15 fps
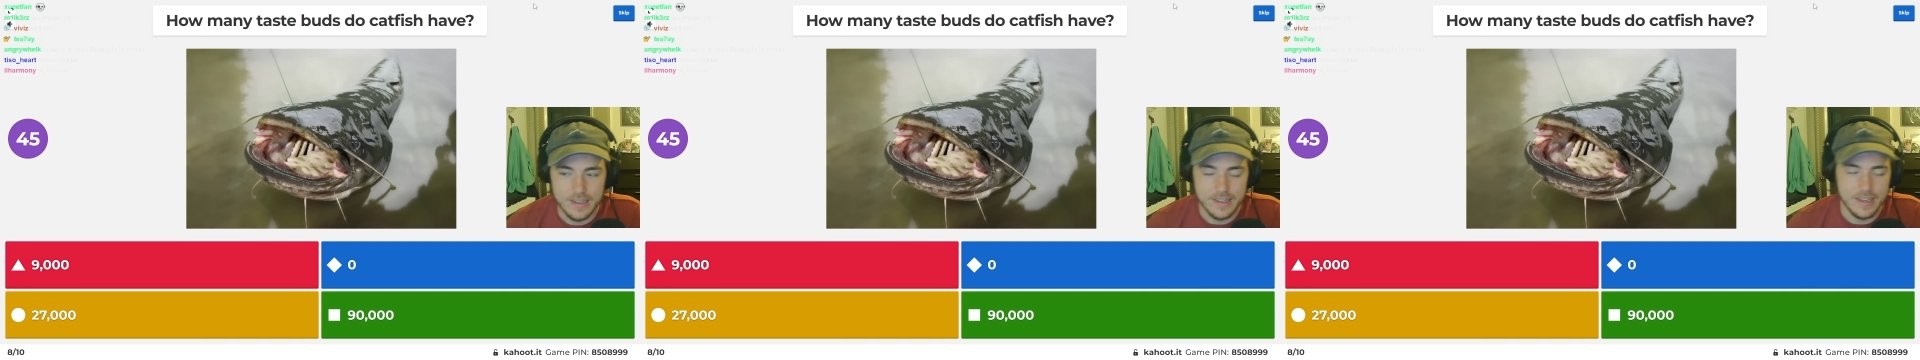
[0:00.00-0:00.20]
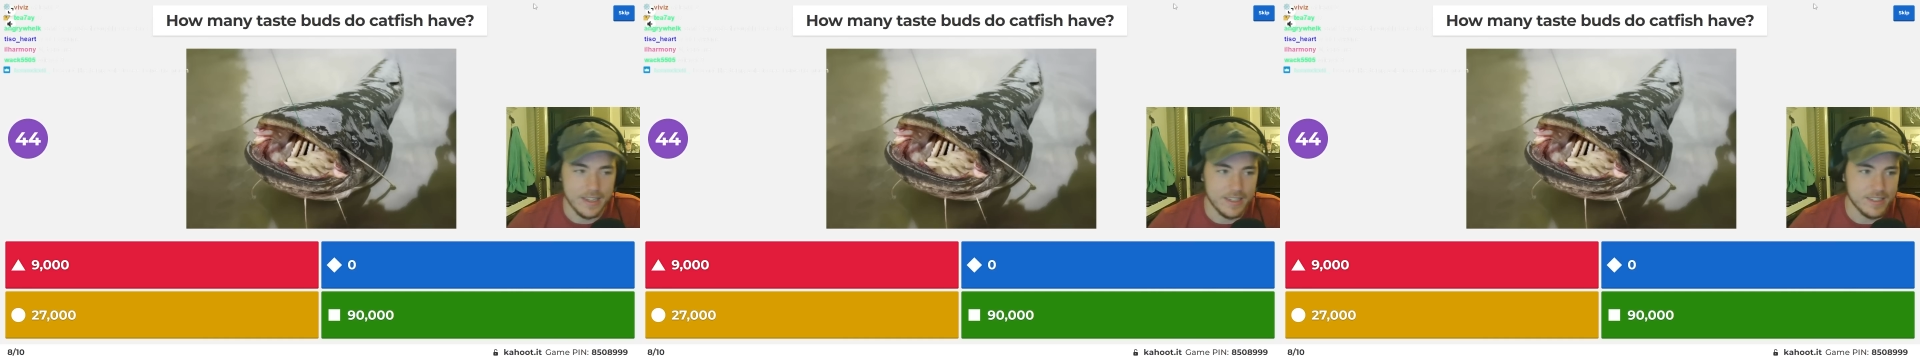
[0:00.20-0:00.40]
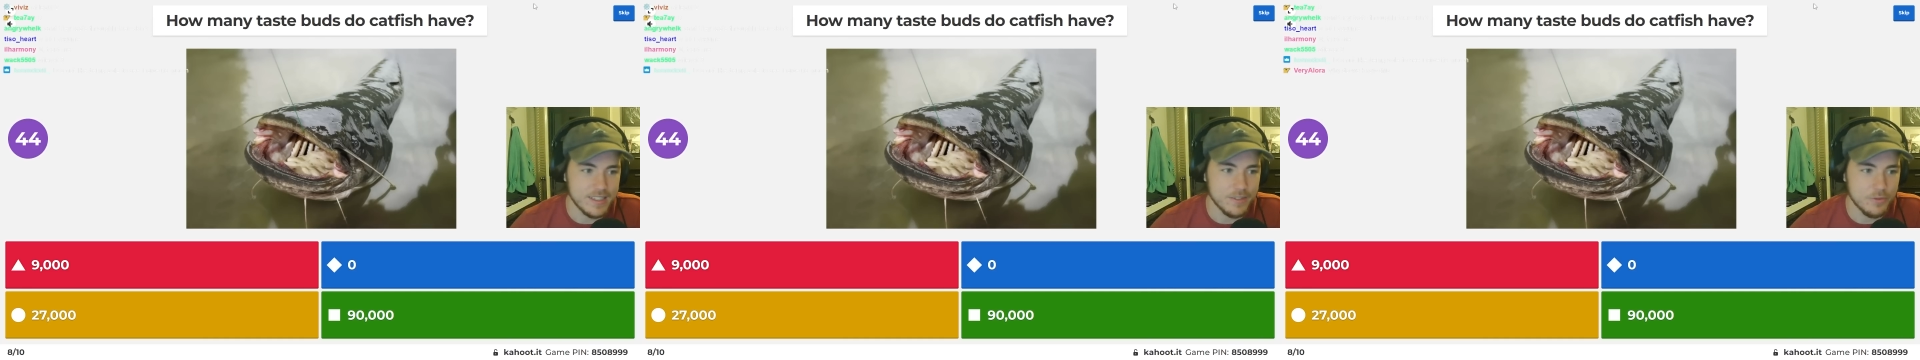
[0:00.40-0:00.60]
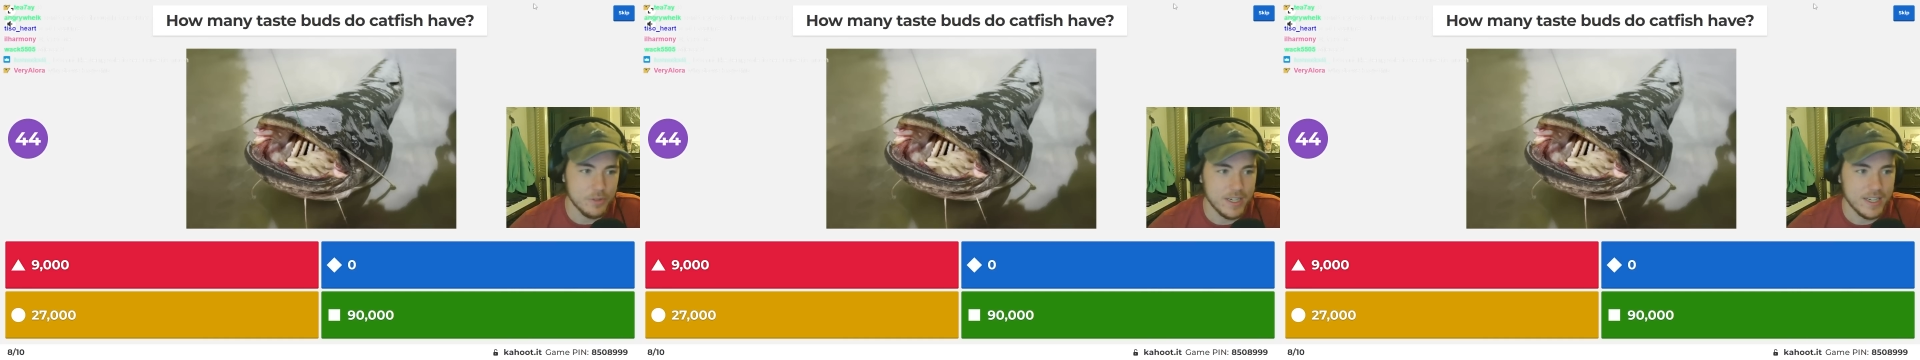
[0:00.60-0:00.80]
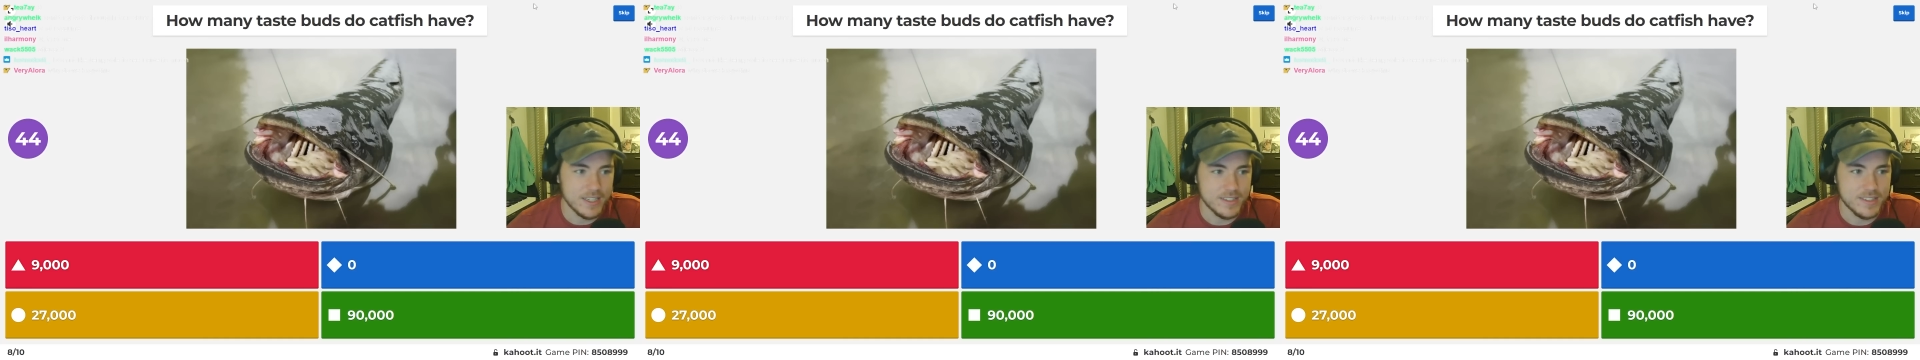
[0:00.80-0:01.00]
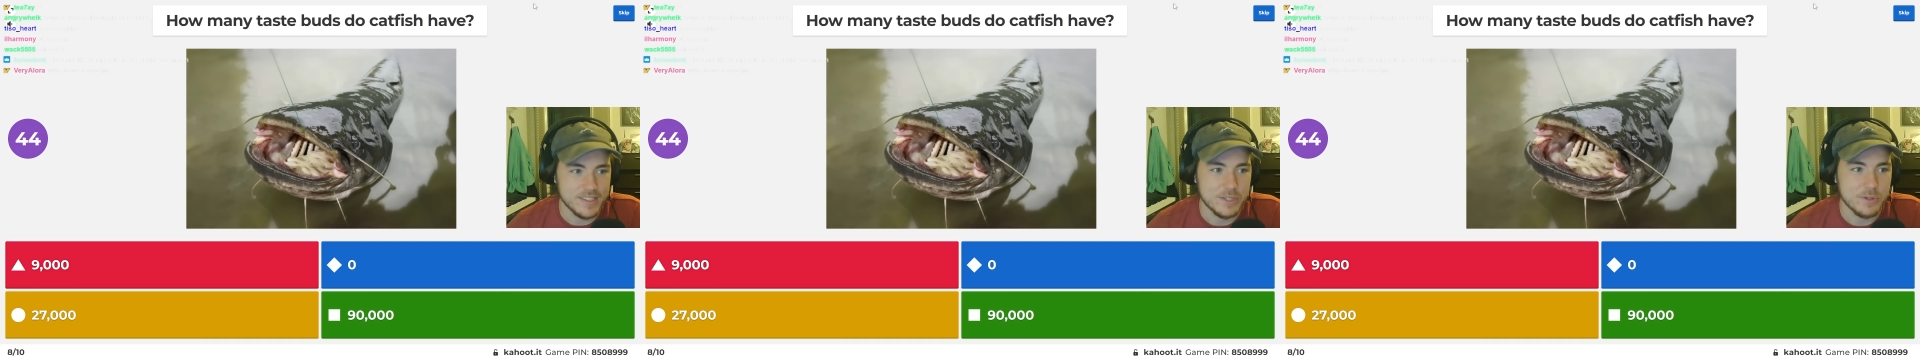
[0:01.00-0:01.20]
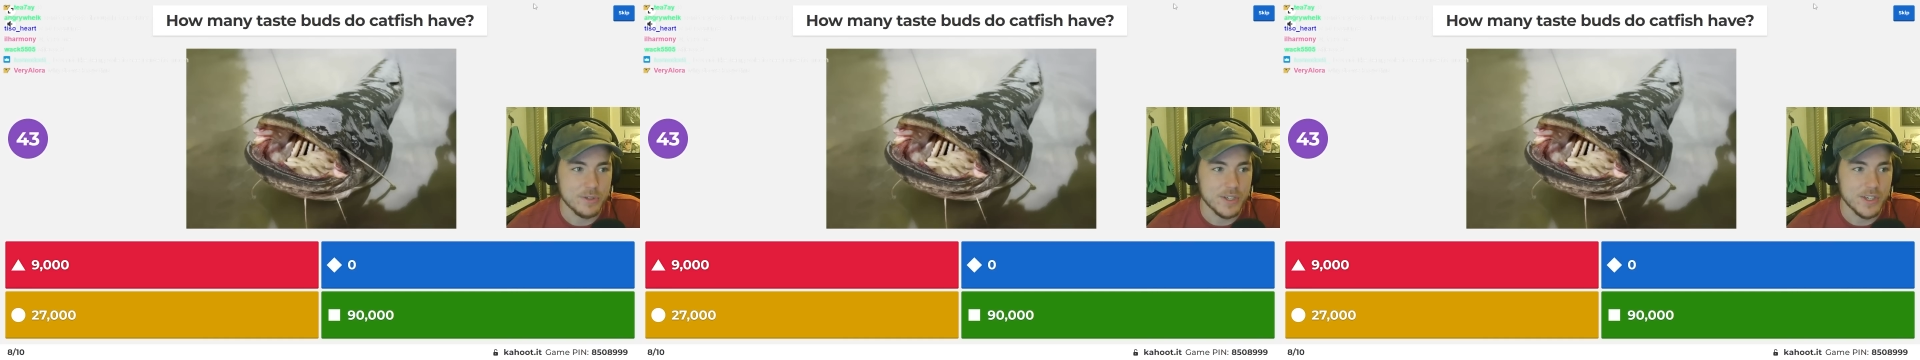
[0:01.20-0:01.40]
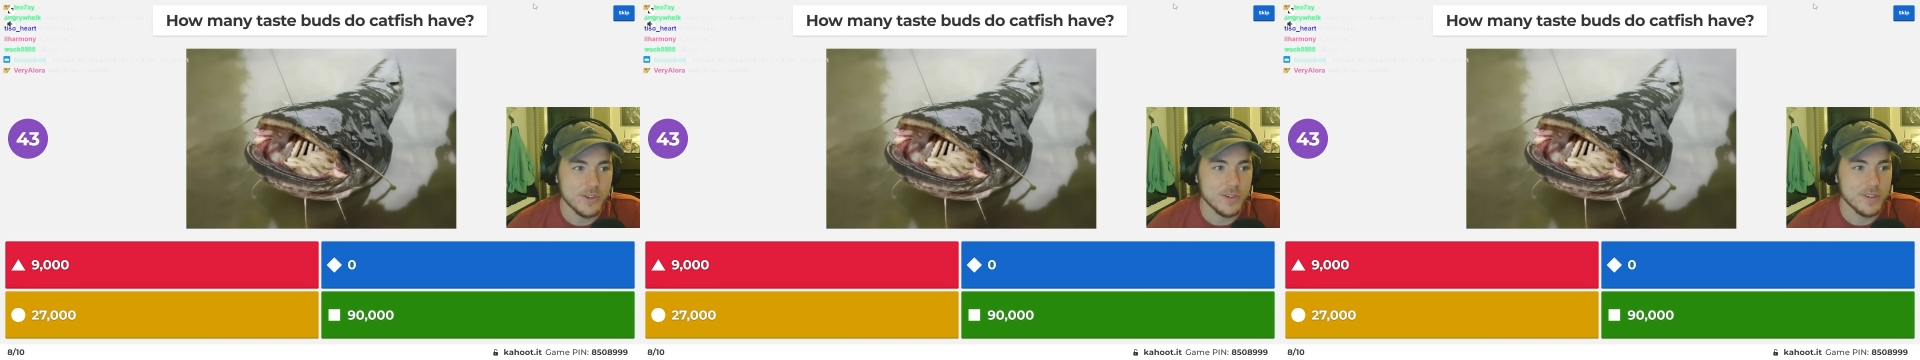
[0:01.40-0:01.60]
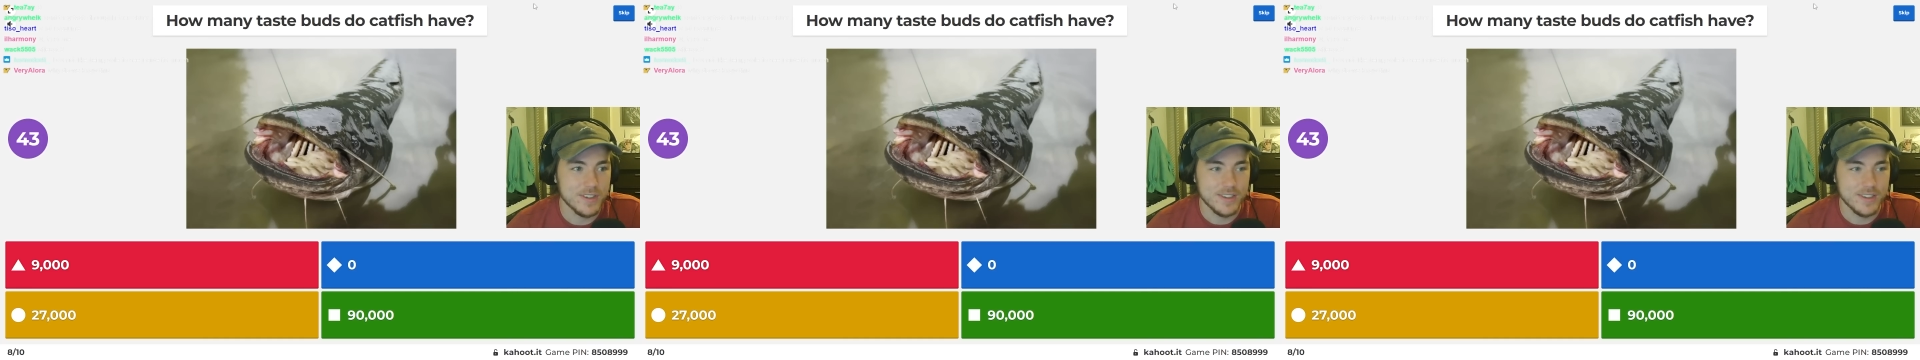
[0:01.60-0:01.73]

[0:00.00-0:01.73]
Yeah, it's definitely not 0.